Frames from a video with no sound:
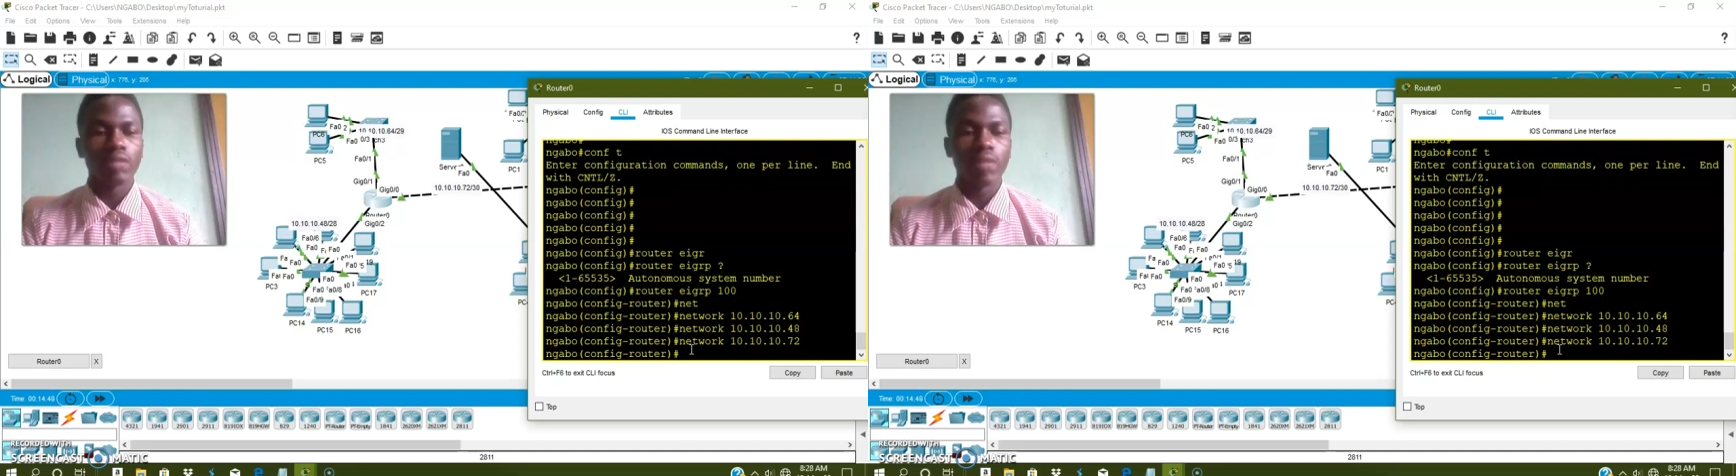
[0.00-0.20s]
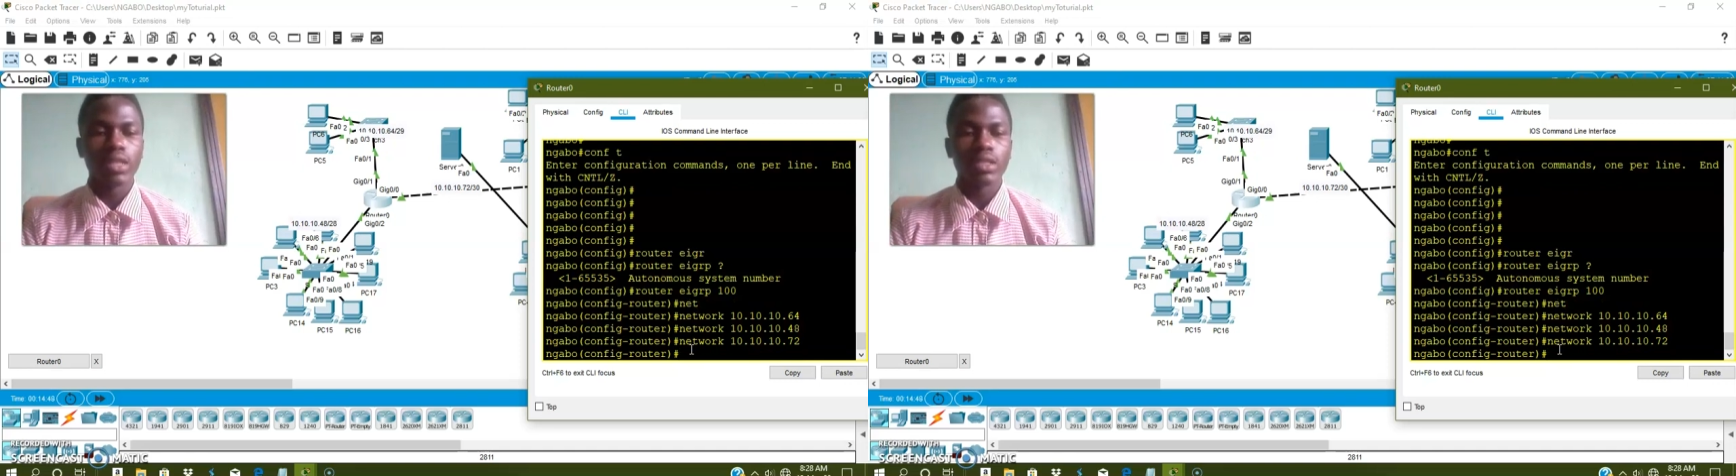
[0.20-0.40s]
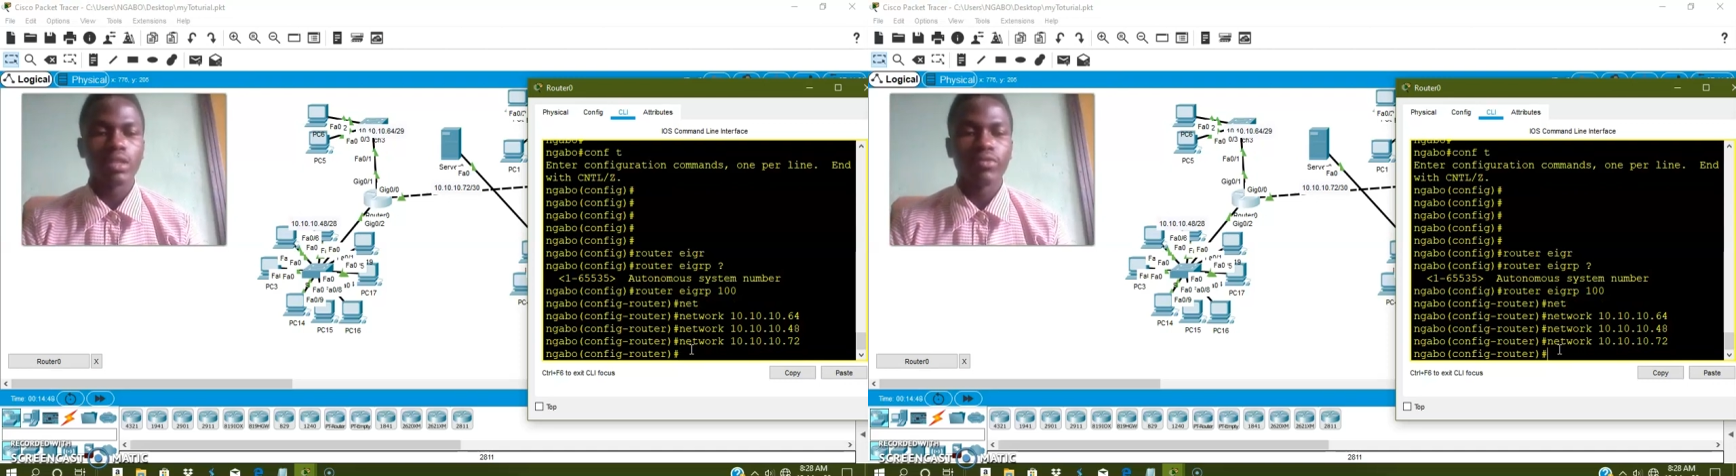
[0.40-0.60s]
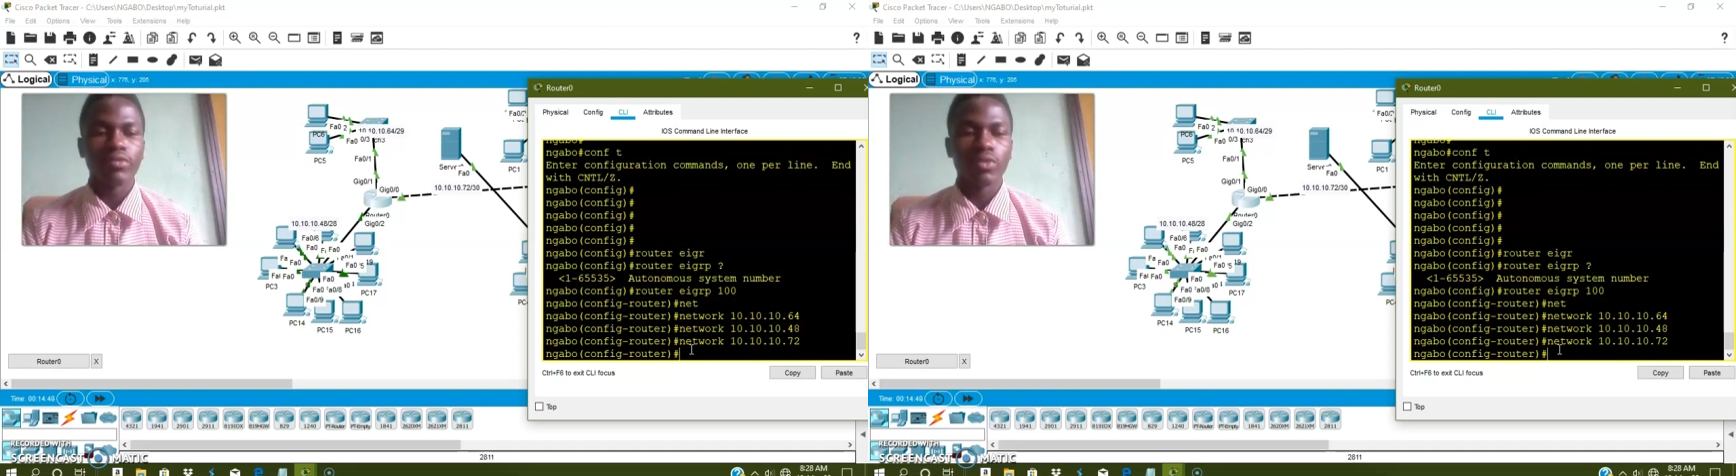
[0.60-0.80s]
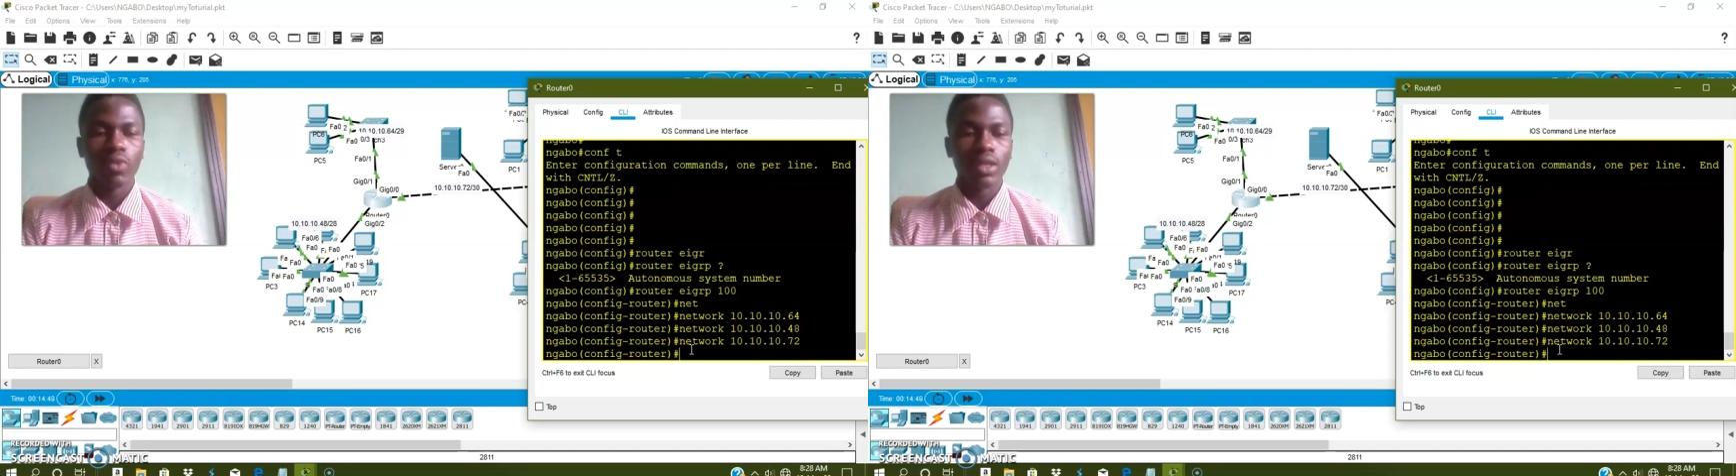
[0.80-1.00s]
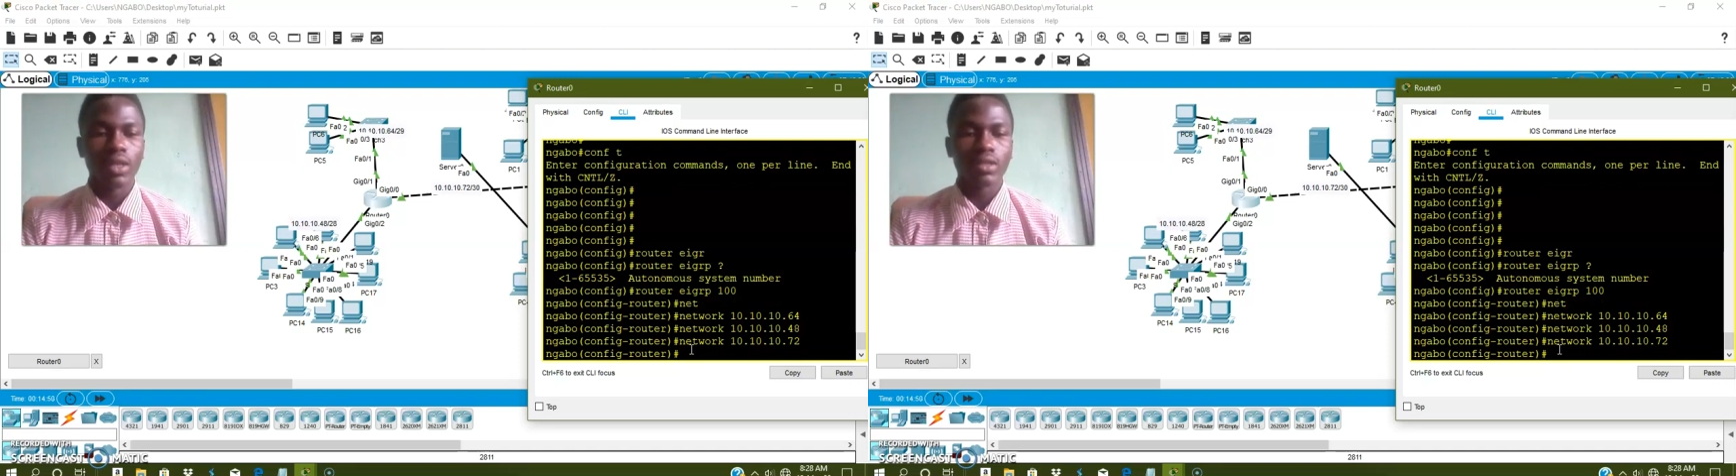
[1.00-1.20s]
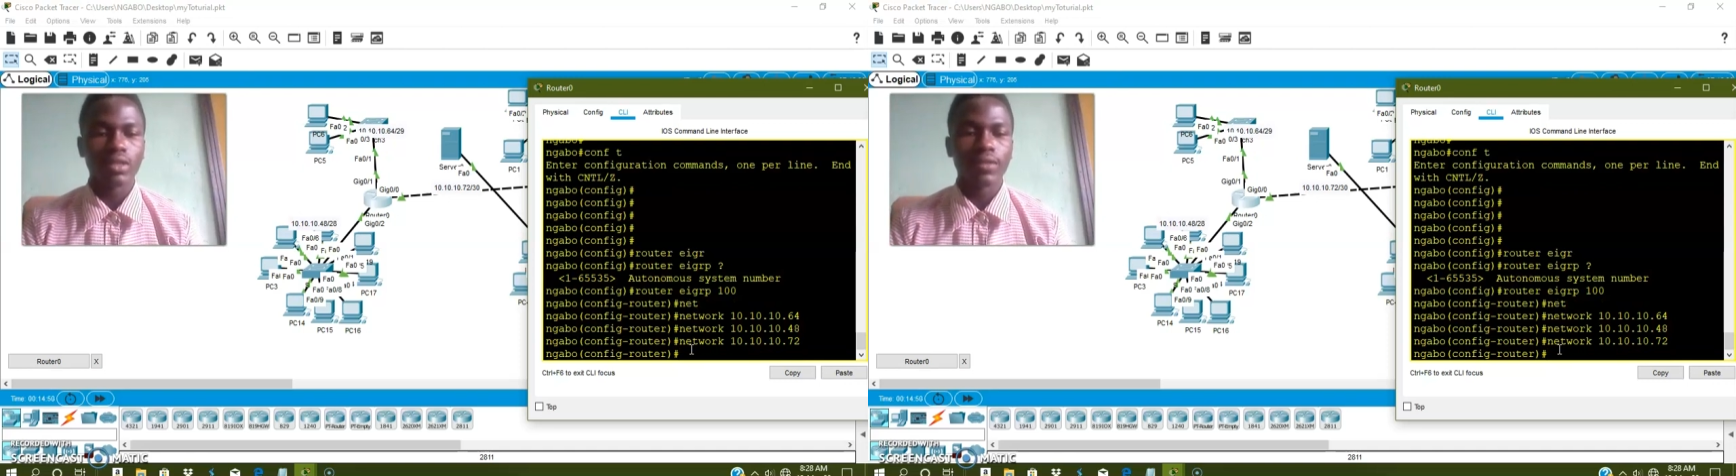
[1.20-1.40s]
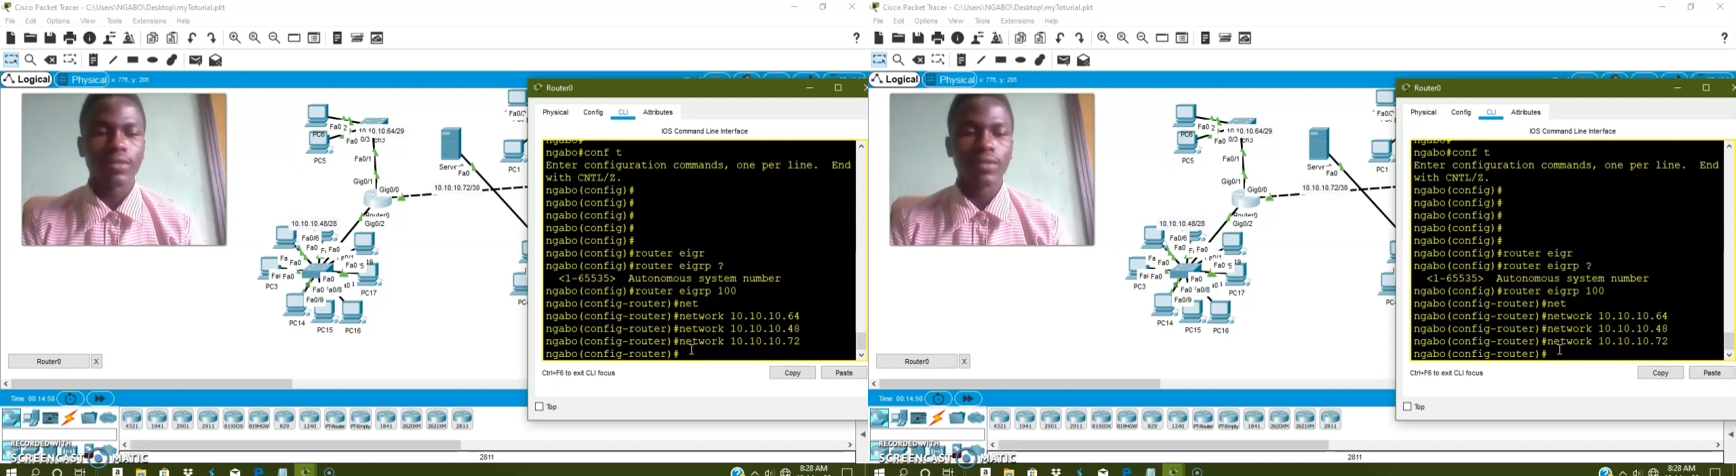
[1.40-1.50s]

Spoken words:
mask if you want.